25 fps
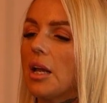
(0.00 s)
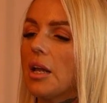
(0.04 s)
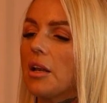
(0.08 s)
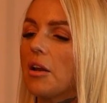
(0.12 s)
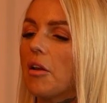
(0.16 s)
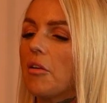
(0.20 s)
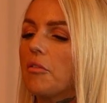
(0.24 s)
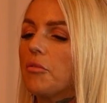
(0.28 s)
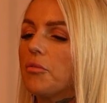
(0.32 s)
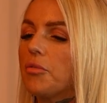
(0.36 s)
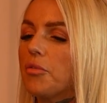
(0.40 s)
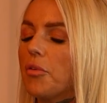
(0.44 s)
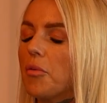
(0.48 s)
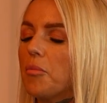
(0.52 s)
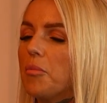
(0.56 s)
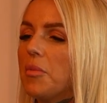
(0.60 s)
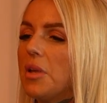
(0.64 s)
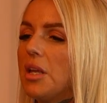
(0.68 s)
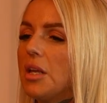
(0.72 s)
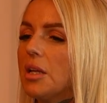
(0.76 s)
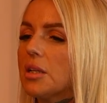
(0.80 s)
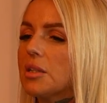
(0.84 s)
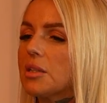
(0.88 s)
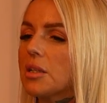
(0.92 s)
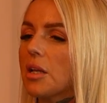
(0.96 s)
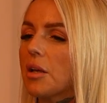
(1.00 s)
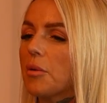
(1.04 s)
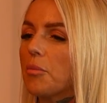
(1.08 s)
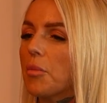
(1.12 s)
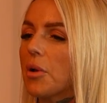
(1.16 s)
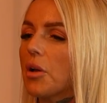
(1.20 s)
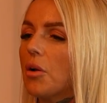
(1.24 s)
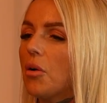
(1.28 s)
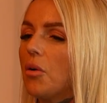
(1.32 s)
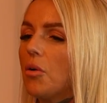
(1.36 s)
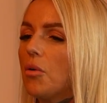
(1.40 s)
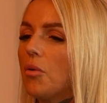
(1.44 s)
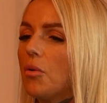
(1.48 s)
And for me, it's like
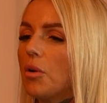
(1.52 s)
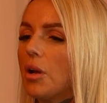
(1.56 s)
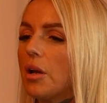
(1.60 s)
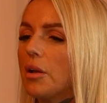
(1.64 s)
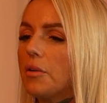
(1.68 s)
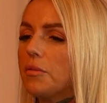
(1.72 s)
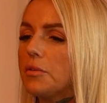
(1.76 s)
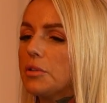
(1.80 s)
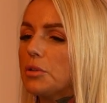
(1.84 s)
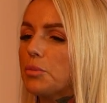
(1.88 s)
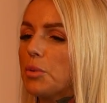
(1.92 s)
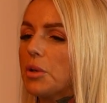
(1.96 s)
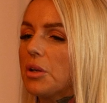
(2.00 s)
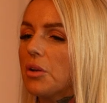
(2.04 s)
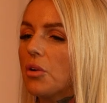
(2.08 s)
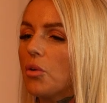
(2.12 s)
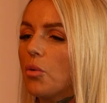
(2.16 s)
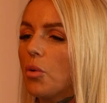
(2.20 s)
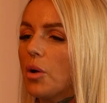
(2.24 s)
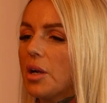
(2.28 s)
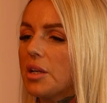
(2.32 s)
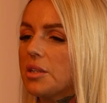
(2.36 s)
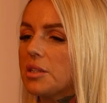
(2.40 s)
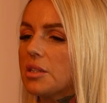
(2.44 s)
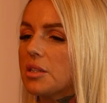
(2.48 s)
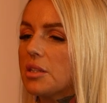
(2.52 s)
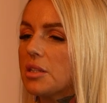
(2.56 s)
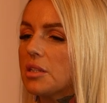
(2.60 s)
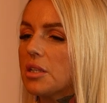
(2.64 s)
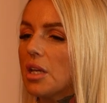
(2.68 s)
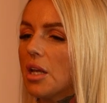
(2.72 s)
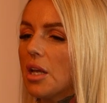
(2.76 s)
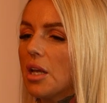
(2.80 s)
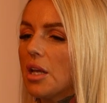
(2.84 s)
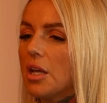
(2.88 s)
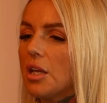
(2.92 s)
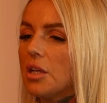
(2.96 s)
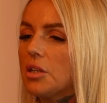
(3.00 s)
my whole life has been a
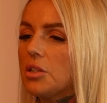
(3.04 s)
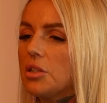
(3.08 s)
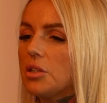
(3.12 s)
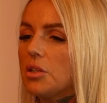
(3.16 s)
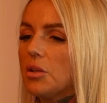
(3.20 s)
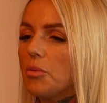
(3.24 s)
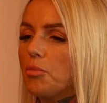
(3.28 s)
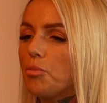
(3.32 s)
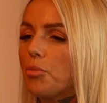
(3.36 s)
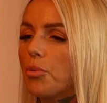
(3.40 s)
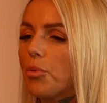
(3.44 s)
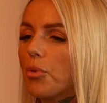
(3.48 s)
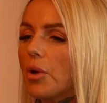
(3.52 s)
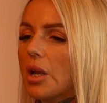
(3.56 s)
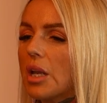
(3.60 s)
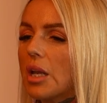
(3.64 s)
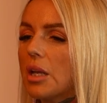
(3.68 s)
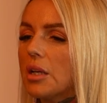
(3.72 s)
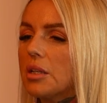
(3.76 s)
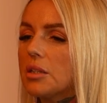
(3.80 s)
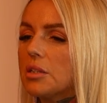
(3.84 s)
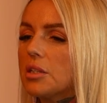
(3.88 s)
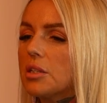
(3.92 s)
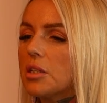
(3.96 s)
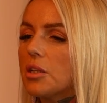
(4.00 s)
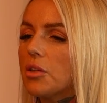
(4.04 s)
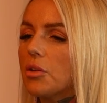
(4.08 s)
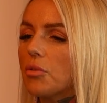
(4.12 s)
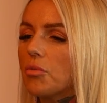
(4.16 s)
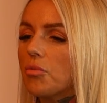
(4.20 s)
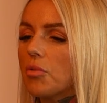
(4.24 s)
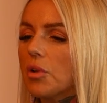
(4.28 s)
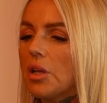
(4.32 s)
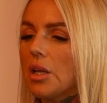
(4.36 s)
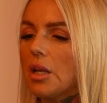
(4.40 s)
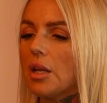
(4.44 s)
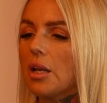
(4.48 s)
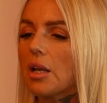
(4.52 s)
quest to bring it to the
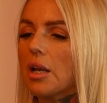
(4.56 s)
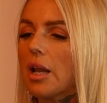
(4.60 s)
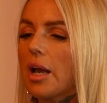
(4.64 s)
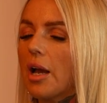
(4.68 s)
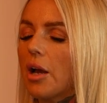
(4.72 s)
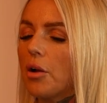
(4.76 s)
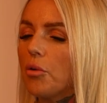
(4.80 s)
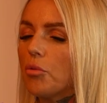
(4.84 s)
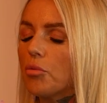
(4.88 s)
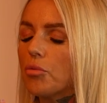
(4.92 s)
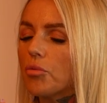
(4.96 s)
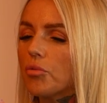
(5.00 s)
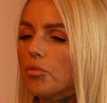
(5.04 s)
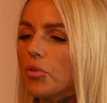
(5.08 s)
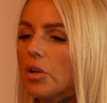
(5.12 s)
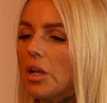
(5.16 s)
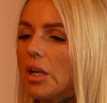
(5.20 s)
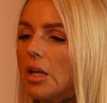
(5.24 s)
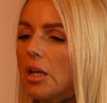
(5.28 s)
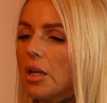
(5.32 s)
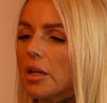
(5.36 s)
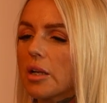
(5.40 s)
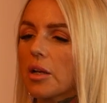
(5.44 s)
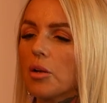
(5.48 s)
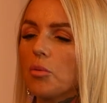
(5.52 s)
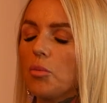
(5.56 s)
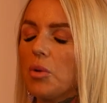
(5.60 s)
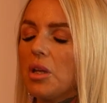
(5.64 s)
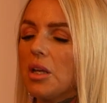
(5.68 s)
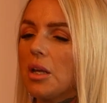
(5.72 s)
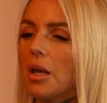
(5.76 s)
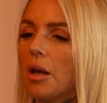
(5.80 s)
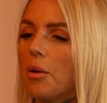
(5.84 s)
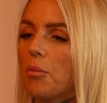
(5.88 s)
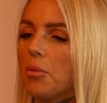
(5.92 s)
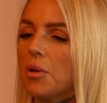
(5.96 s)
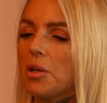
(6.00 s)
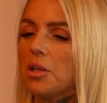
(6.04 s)
real. How real can we
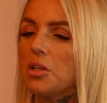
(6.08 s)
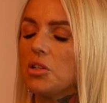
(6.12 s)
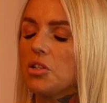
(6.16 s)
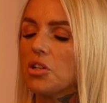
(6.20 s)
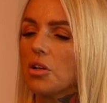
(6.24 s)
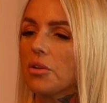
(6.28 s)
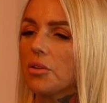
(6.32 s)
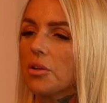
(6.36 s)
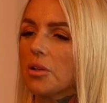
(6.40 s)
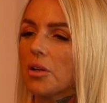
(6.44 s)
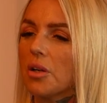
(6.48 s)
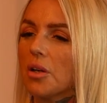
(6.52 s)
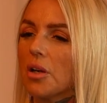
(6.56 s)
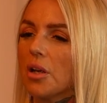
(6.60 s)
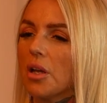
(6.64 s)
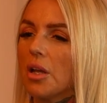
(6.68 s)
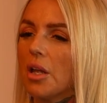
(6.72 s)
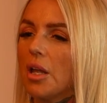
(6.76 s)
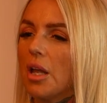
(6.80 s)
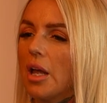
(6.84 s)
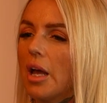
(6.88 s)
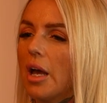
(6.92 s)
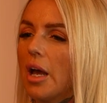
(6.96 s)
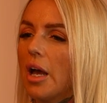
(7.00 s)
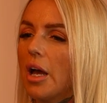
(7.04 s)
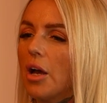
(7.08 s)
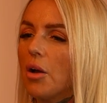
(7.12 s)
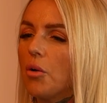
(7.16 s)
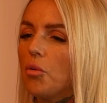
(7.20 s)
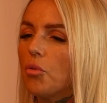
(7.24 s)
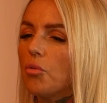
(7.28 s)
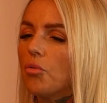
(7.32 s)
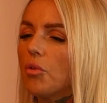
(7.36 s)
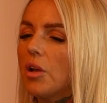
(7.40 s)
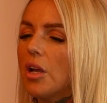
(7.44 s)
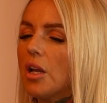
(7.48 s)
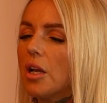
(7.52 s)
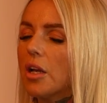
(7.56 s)
get with each other? How
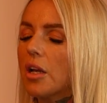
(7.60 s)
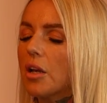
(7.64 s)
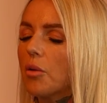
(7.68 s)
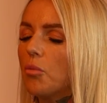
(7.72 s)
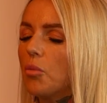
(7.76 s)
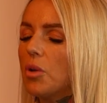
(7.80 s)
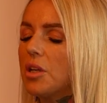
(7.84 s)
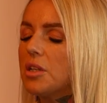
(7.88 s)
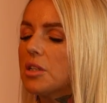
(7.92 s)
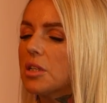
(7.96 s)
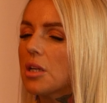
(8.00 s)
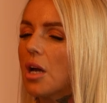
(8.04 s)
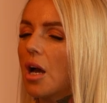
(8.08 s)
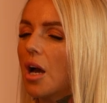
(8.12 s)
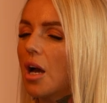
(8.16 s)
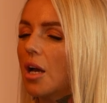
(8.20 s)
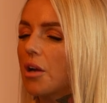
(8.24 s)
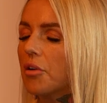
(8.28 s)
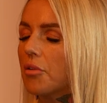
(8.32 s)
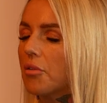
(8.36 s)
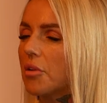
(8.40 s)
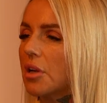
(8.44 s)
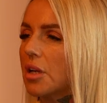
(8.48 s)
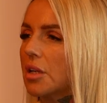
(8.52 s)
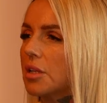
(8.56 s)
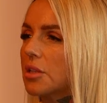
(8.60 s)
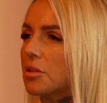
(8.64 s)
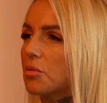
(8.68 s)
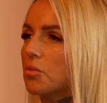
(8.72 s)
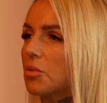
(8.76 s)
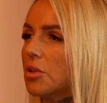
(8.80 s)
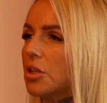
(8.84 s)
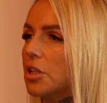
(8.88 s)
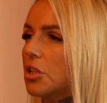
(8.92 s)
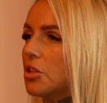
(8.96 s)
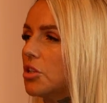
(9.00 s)
real can we tolerate